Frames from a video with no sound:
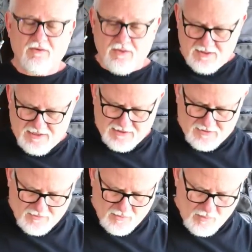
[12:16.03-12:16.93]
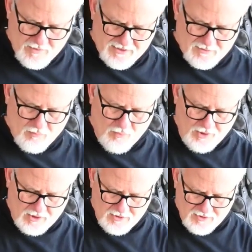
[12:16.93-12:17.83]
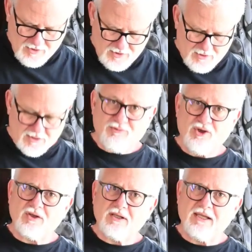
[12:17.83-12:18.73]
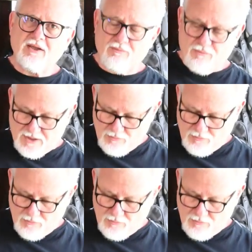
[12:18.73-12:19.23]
and it doesn't always work smoothly in the real